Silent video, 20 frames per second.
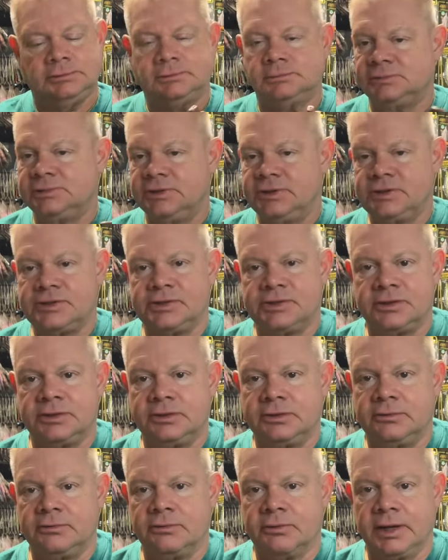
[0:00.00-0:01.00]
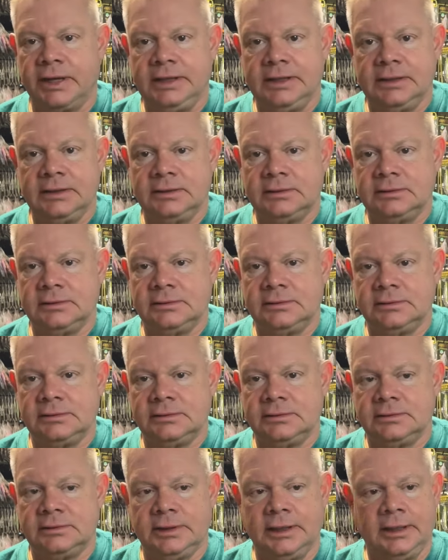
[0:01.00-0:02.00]
And this is a great,
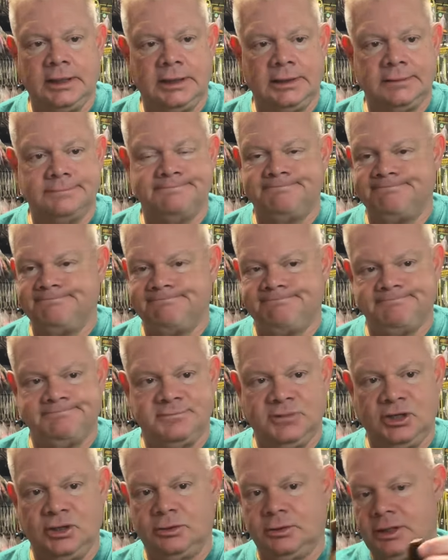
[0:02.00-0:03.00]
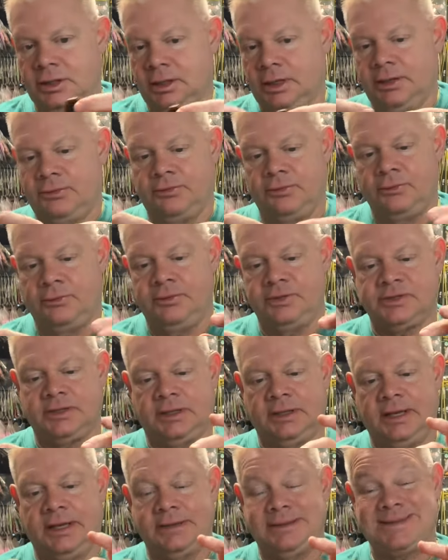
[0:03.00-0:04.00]
color. I throw this a
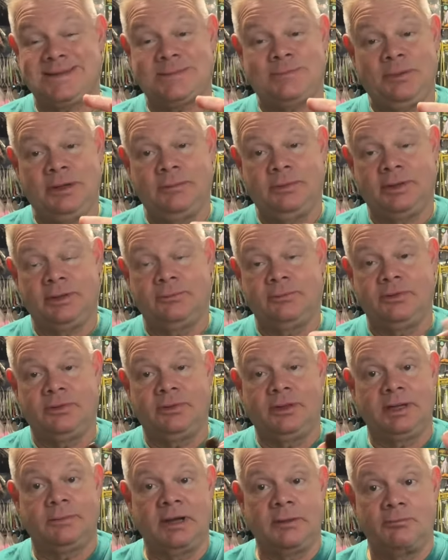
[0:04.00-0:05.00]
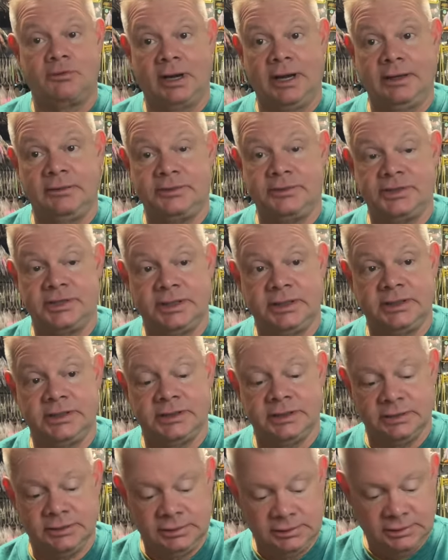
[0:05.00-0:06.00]
lot, this pumpkin with like my brown
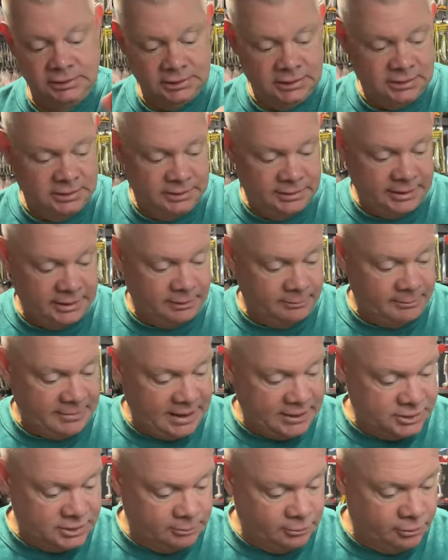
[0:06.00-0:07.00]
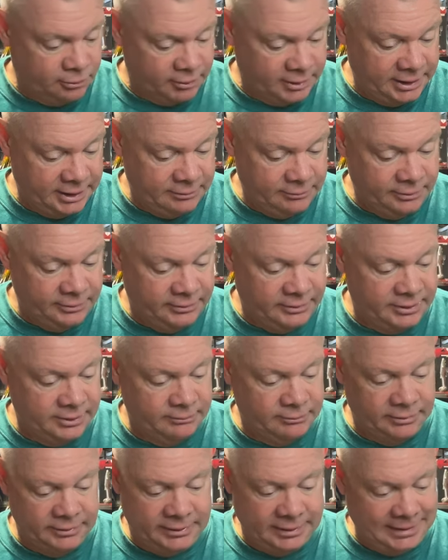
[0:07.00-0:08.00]
jigs. That'll match up great
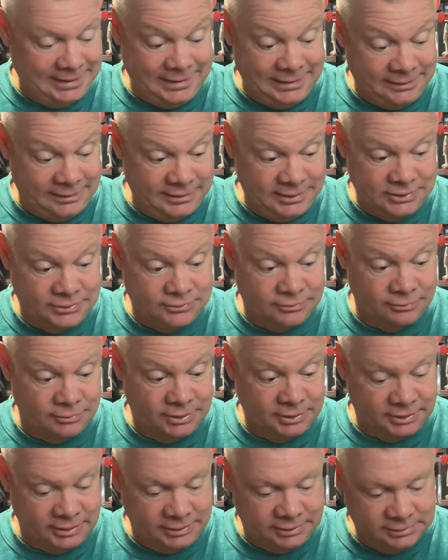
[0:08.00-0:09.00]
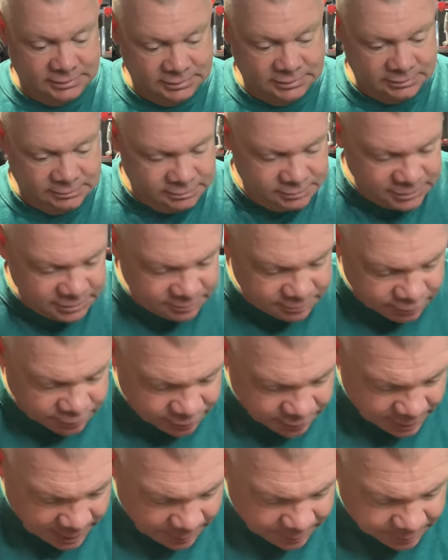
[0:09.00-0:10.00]
with any of these, really. But
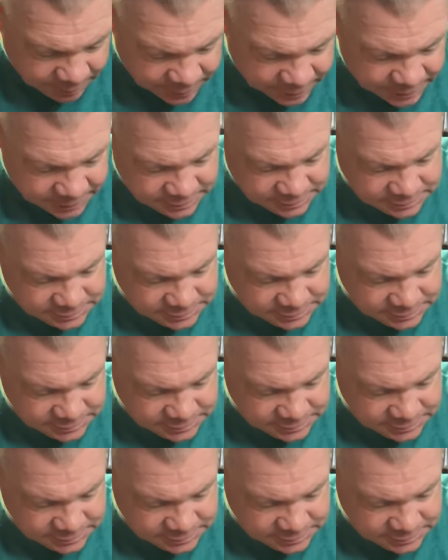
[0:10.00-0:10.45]
probably,